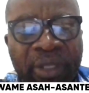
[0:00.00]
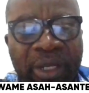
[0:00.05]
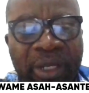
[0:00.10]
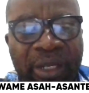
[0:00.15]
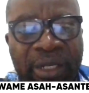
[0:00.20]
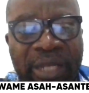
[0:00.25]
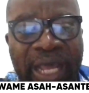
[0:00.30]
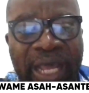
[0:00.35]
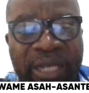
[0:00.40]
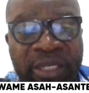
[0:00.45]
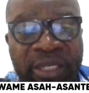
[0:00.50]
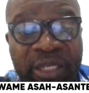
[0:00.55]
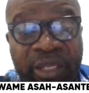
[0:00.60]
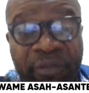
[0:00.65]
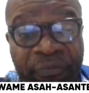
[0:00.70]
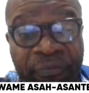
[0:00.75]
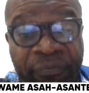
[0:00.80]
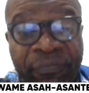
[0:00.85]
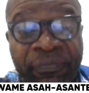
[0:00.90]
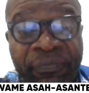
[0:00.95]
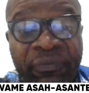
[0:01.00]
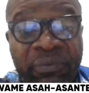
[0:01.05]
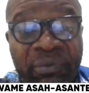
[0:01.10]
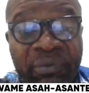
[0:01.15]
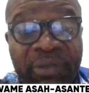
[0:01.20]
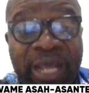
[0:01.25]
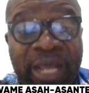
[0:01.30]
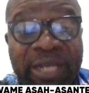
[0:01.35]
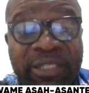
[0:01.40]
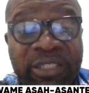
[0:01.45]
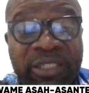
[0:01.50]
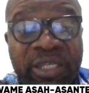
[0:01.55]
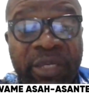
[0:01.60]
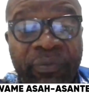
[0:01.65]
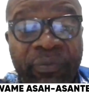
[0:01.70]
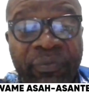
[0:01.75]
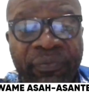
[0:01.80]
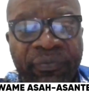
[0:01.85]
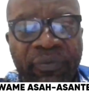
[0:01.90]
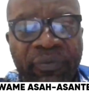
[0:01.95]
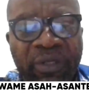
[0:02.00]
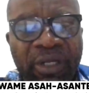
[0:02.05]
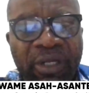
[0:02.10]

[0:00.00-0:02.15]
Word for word: and that if that is, if